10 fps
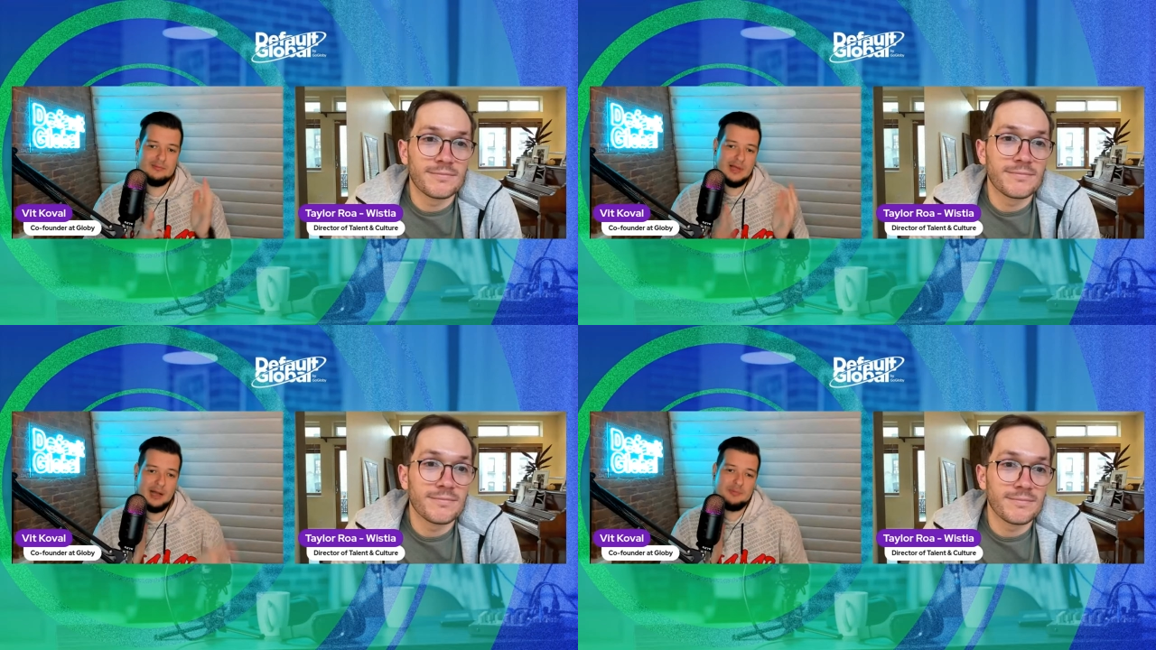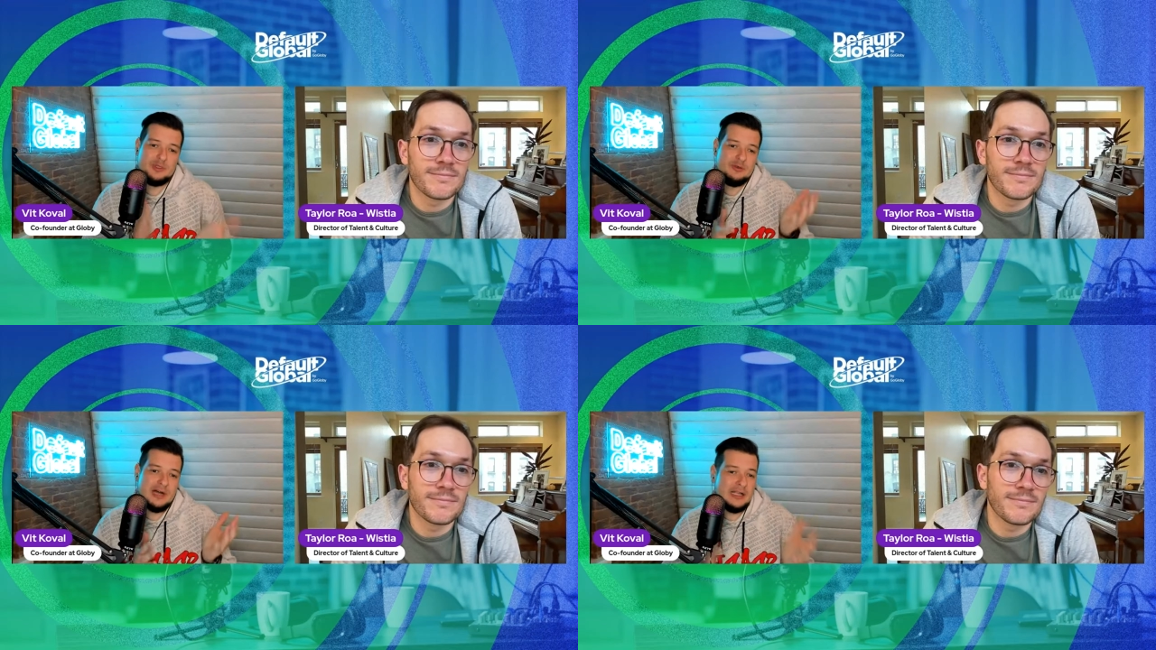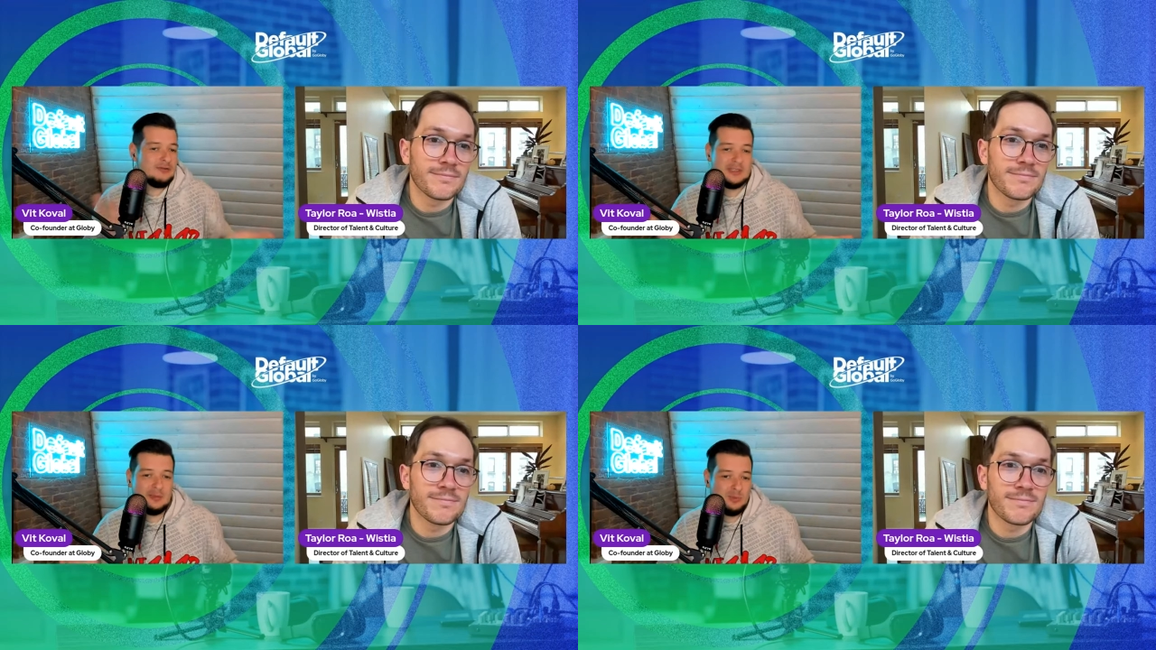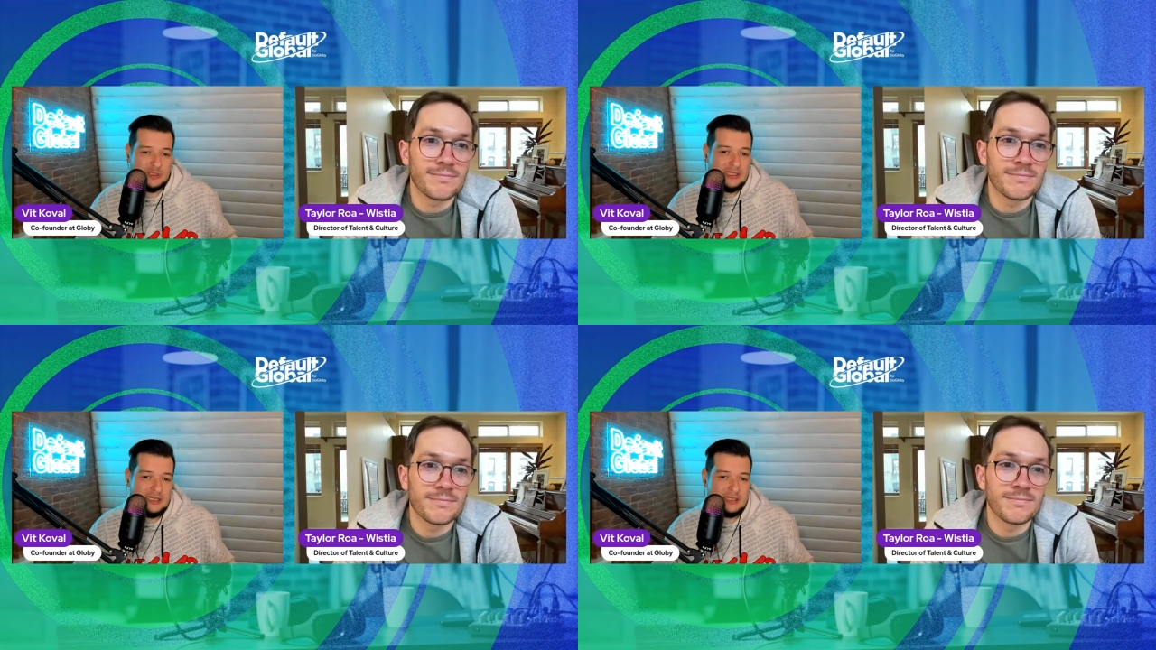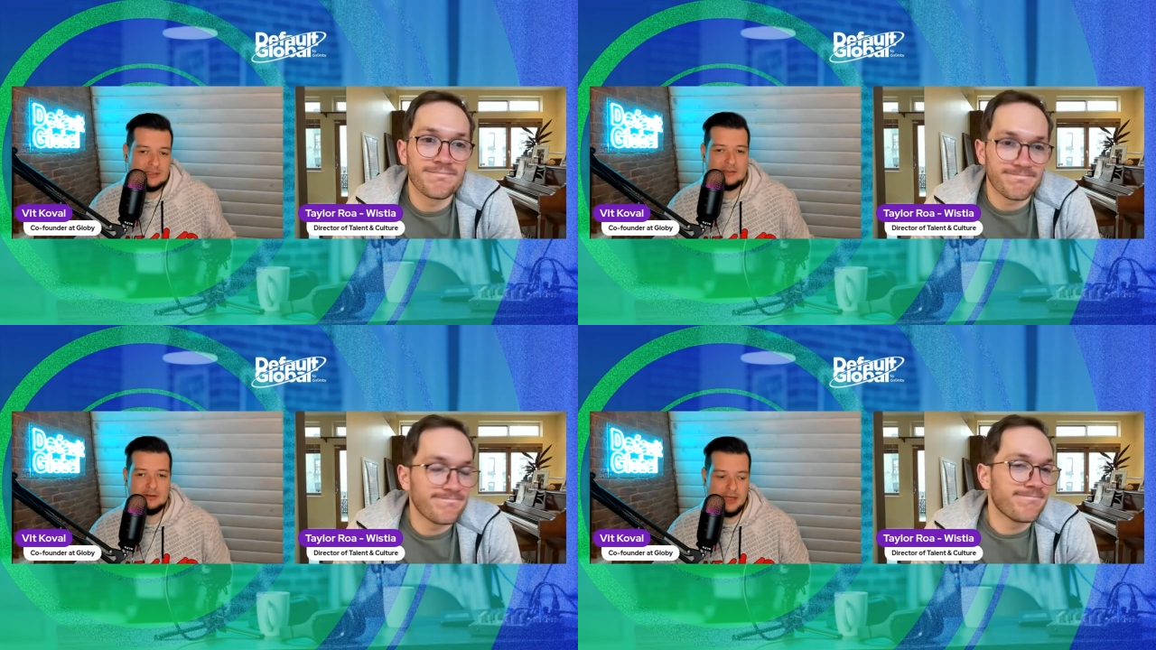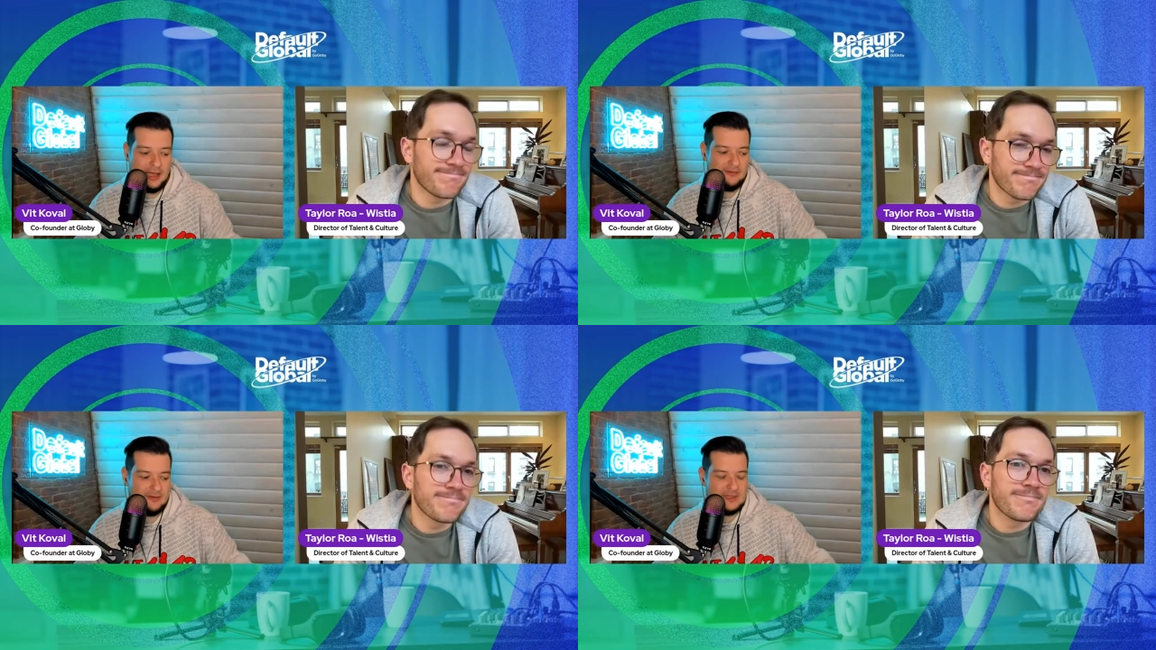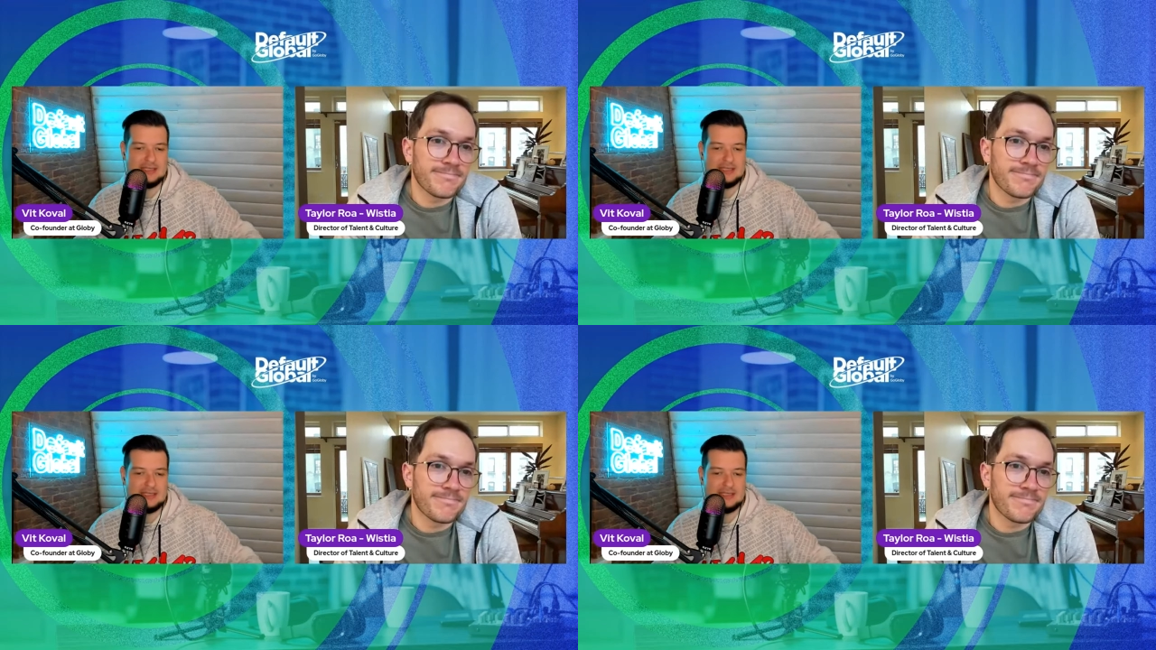Speaker 1: up to 100 employees to have mm-hmm.